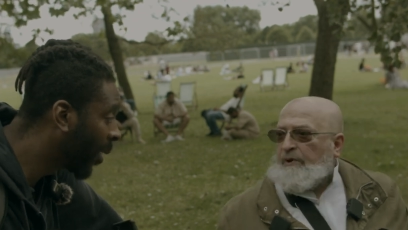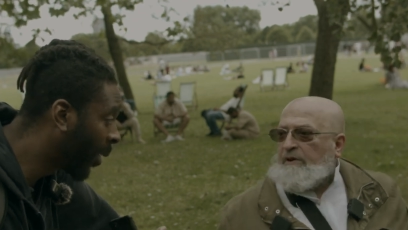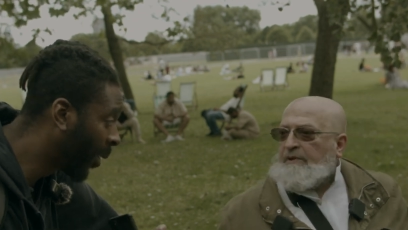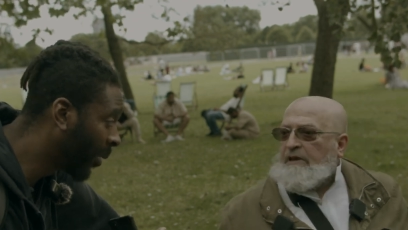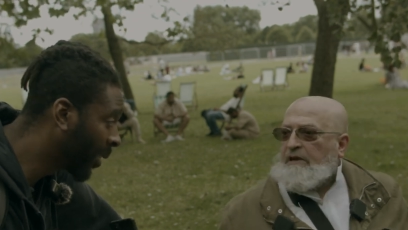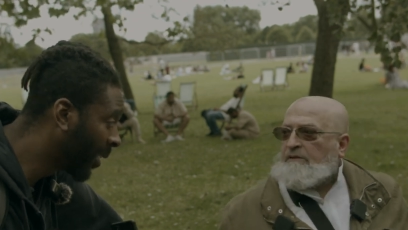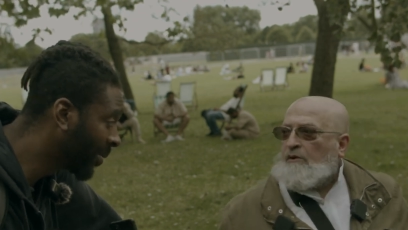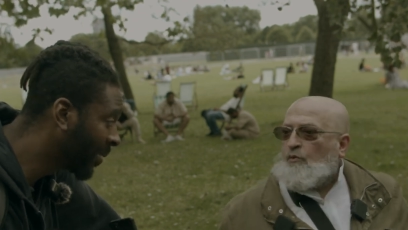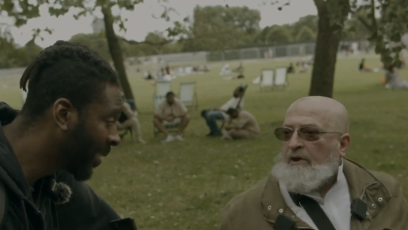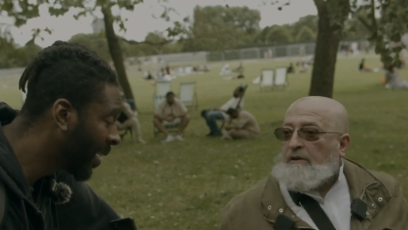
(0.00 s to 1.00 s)
Speaker 1: wait a hold minute.
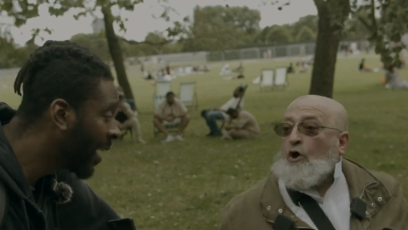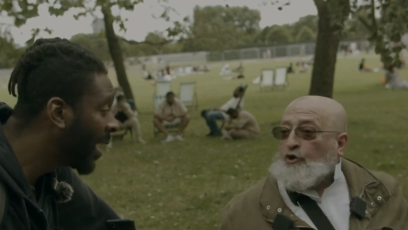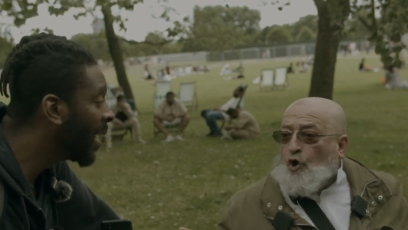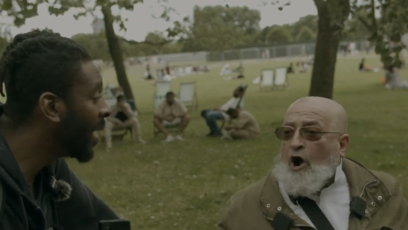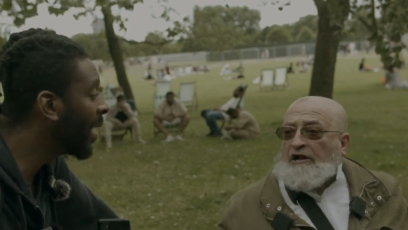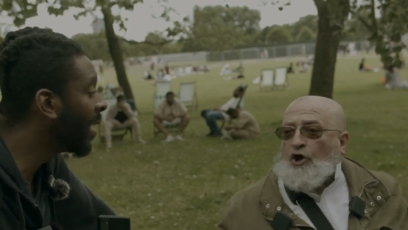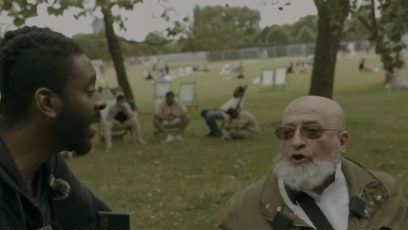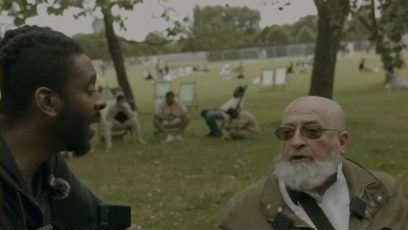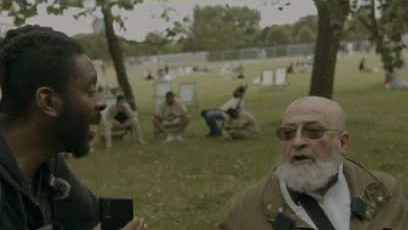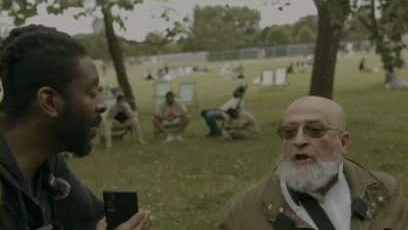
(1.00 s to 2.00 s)
Hold on. Wait, no, you hold
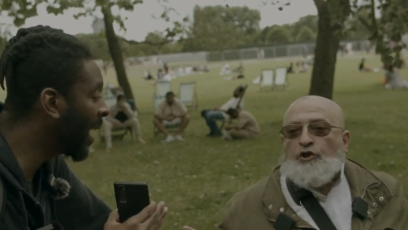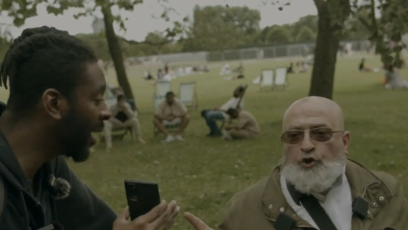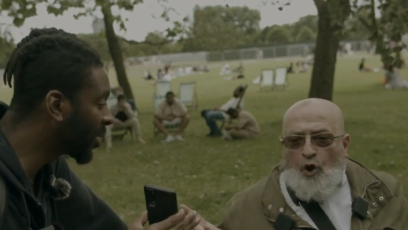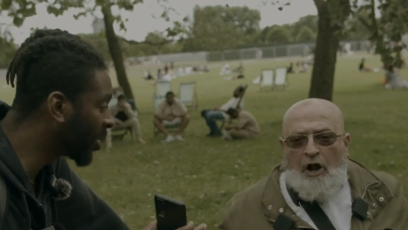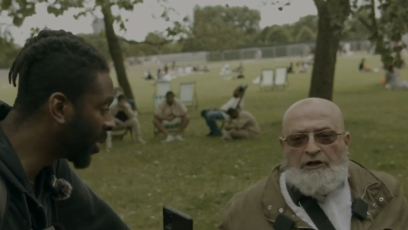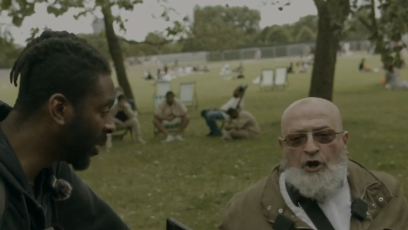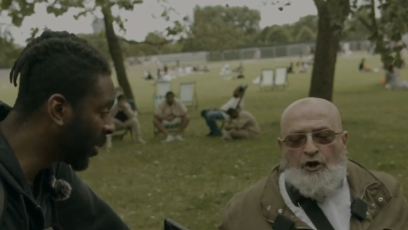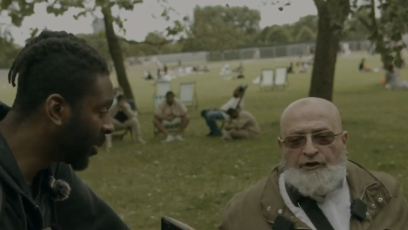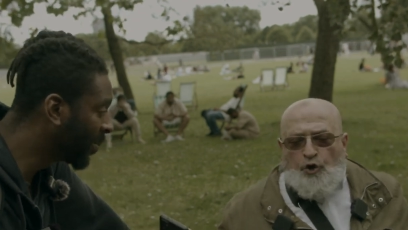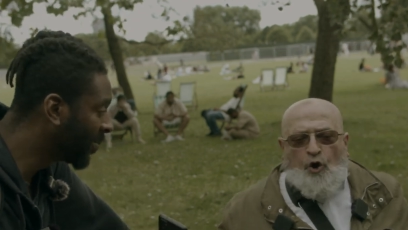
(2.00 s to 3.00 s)
on. Let me answer you. Hold
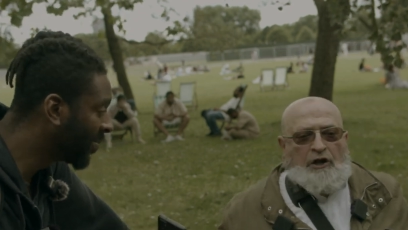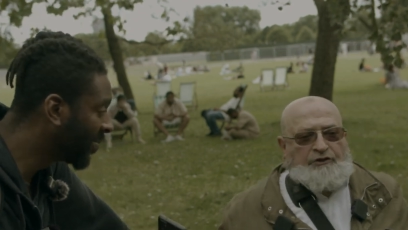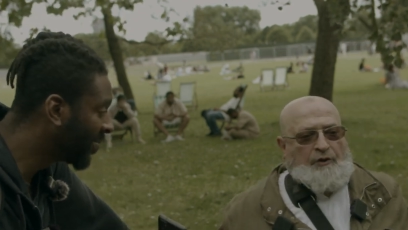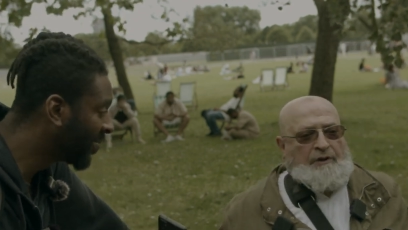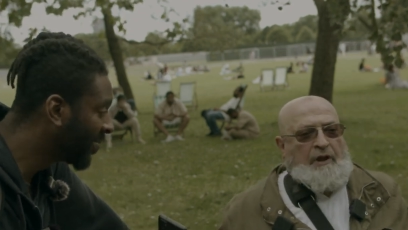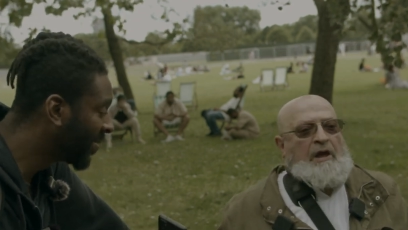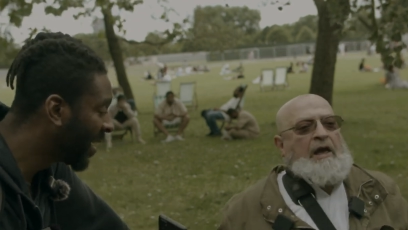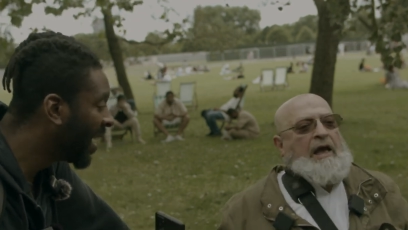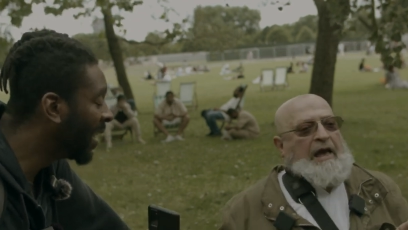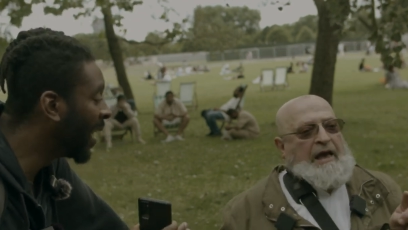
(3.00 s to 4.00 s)
on. You, you hold on.
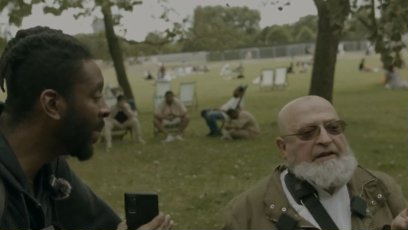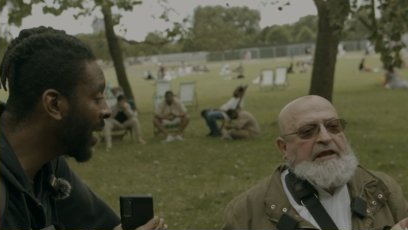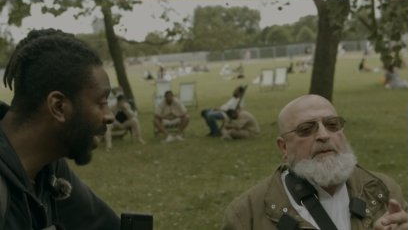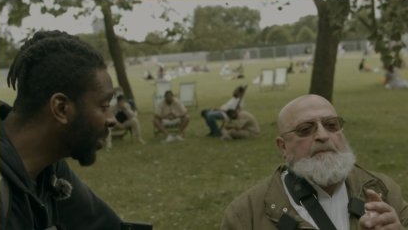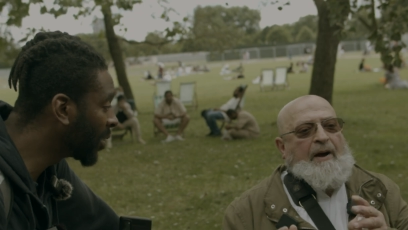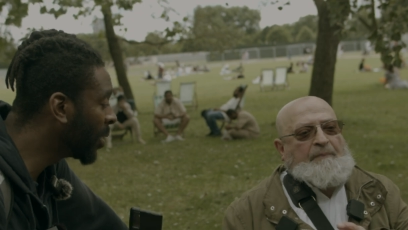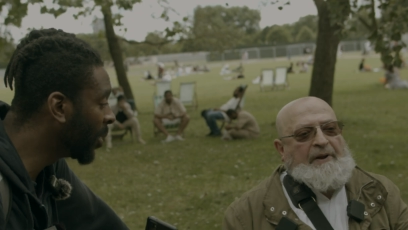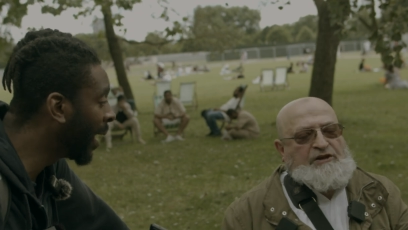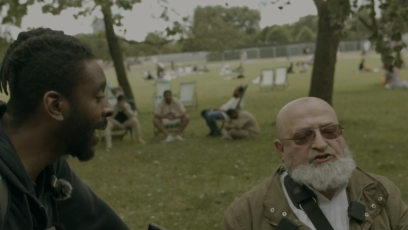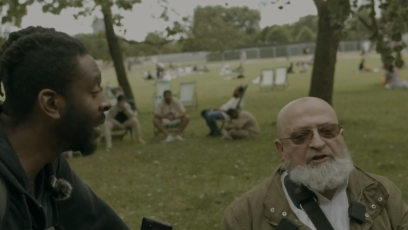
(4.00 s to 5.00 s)
Let Any me answer
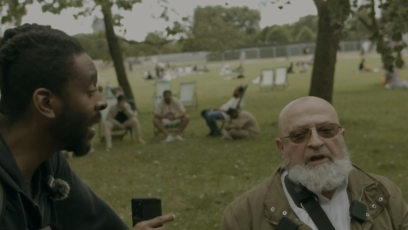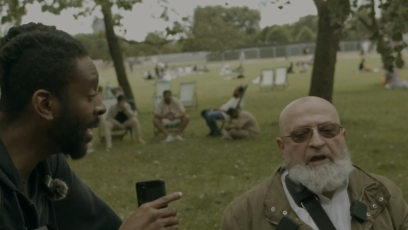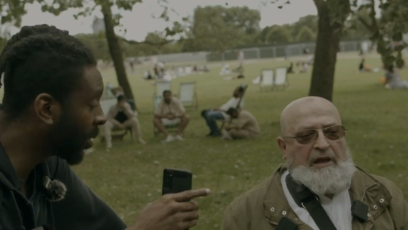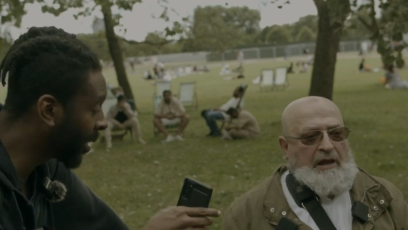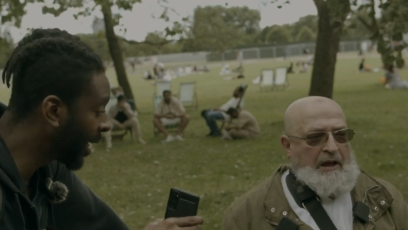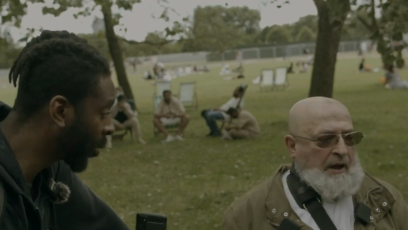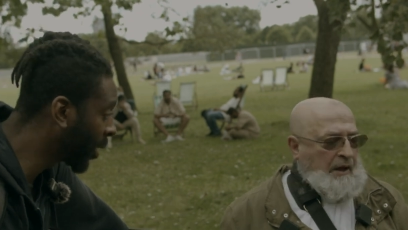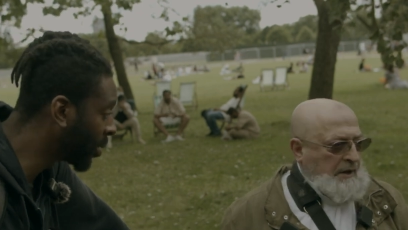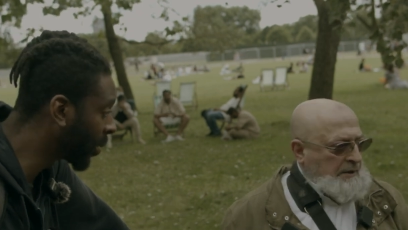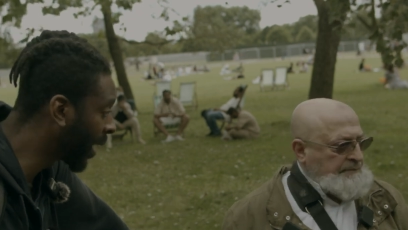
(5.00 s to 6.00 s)
you, and
Speaker 2: then you can ask a
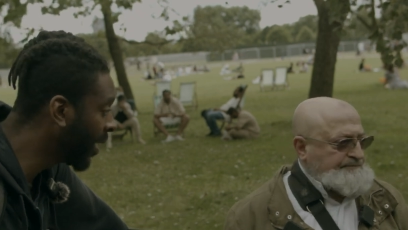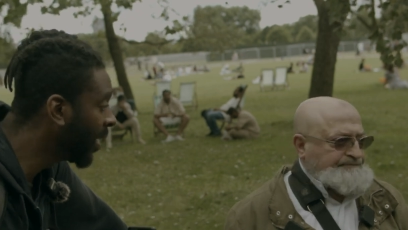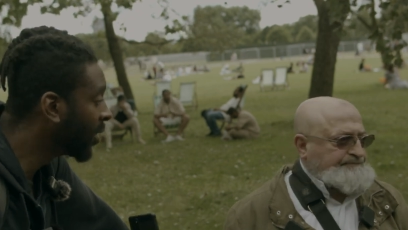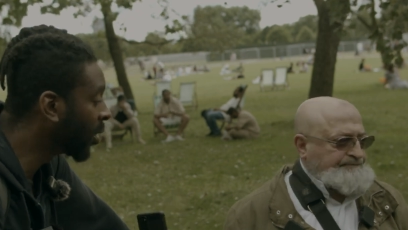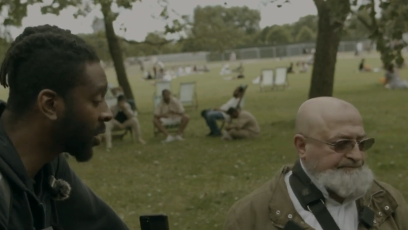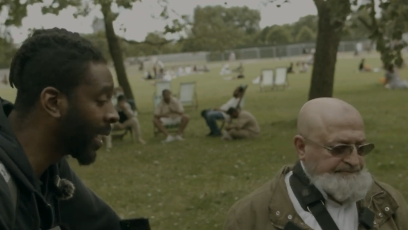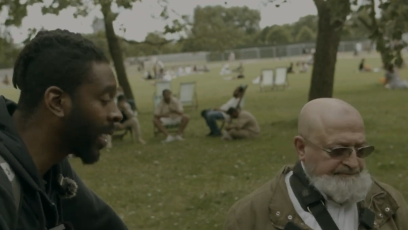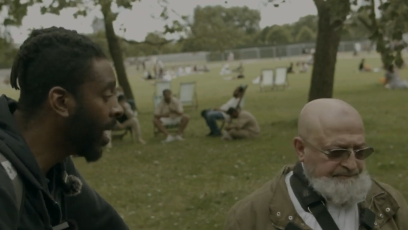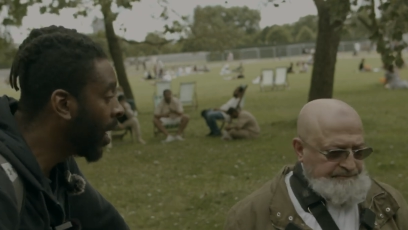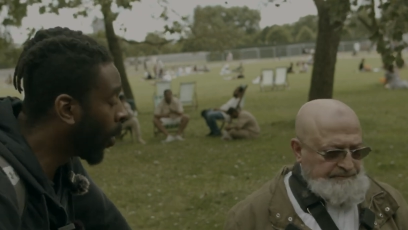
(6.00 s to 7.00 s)
question, okay? So, Sheikh.
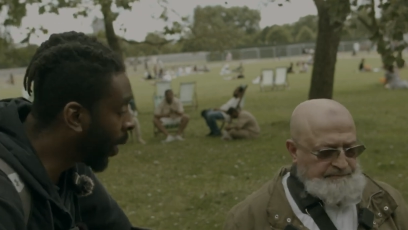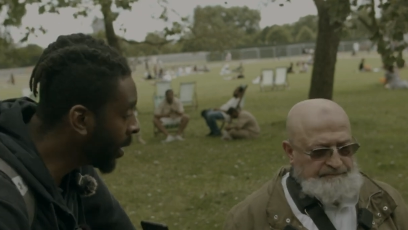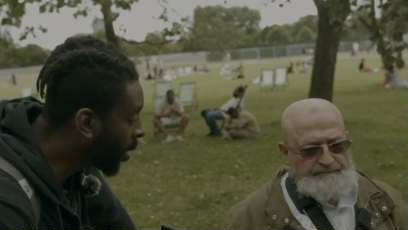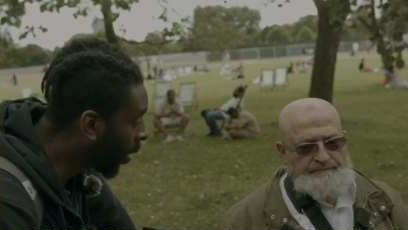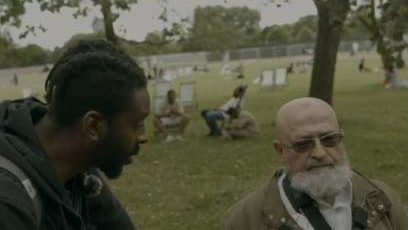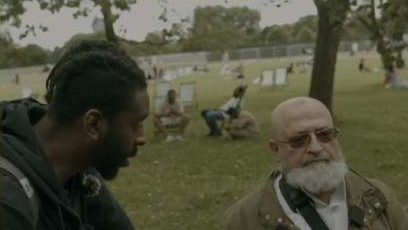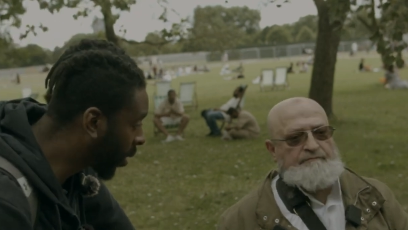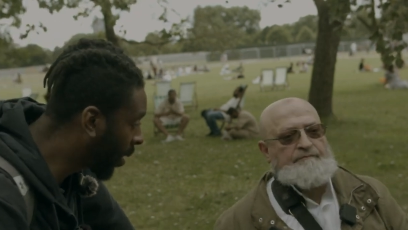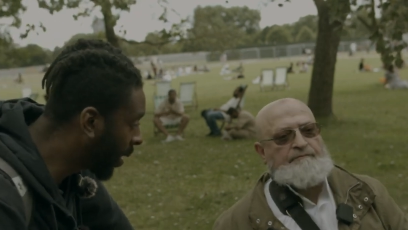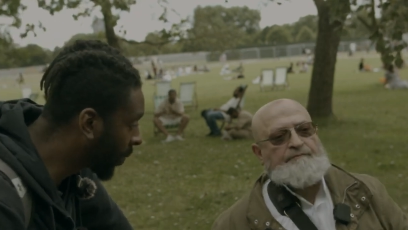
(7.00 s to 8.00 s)
When you go to the
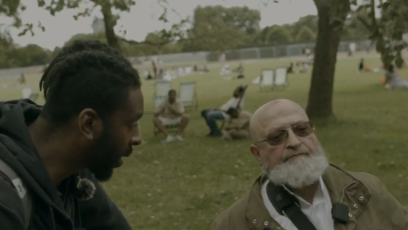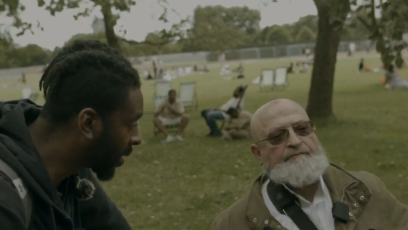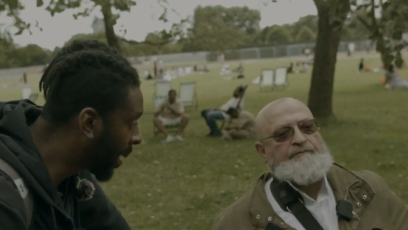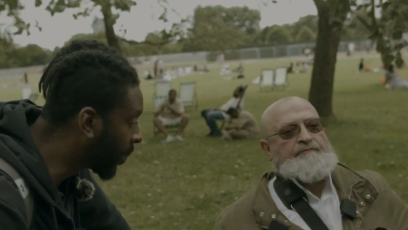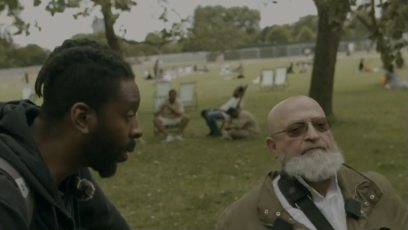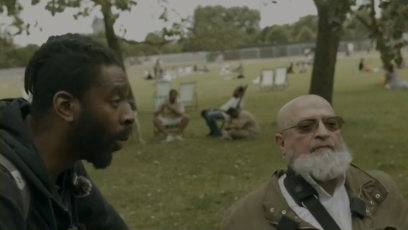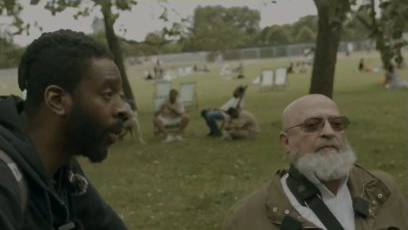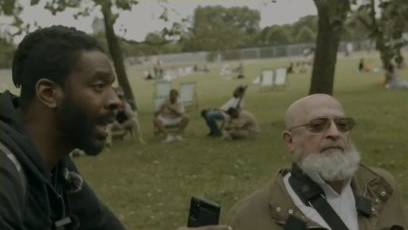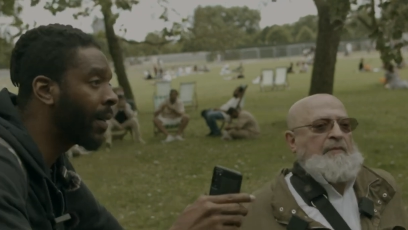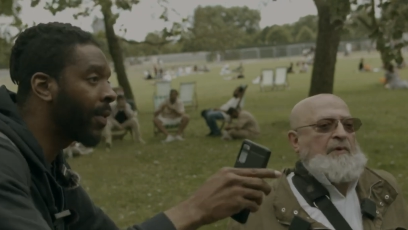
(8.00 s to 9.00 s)
Quran, for example,
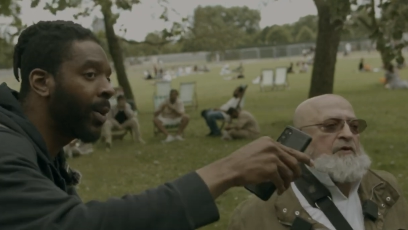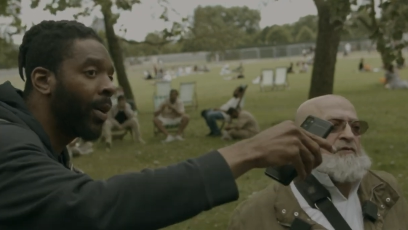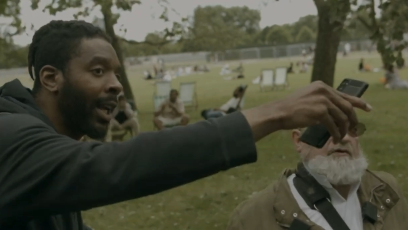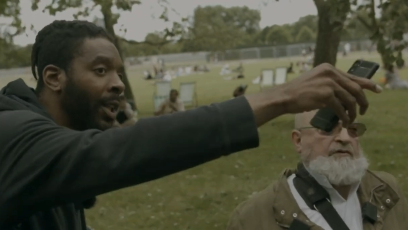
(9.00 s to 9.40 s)
whenever anyone